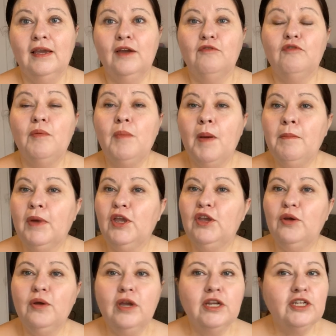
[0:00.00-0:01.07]
Remember,
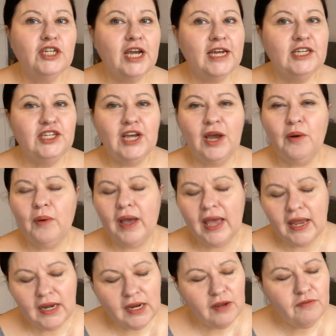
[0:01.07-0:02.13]
you can change out
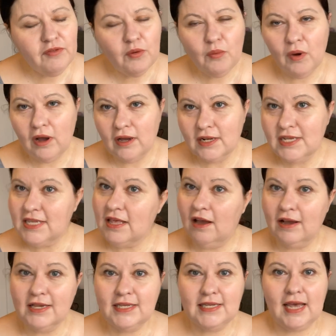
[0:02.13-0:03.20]
any of the words that
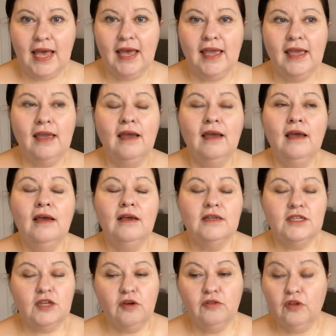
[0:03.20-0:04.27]
I say
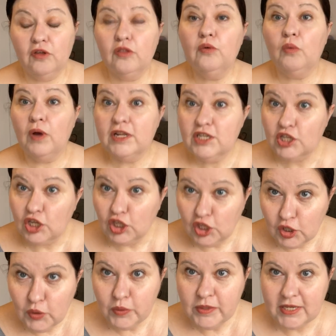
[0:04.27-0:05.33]
so that the words that
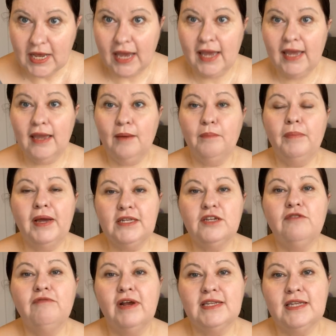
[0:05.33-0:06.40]
you say better
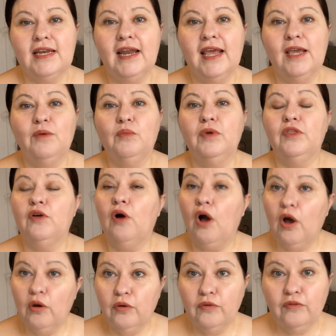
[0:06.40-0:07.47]
resonate with your
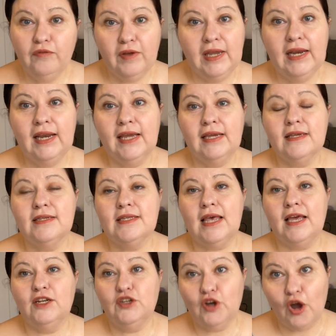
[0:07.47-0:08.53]
own feelings
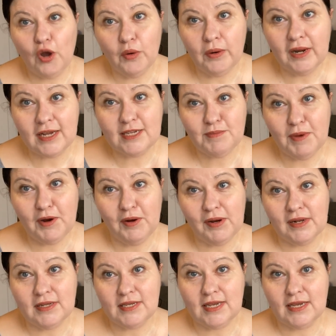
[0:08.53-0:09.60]
and your own
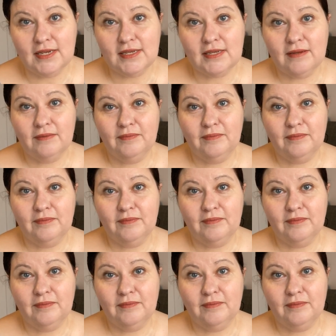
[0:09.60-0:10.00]
experiences.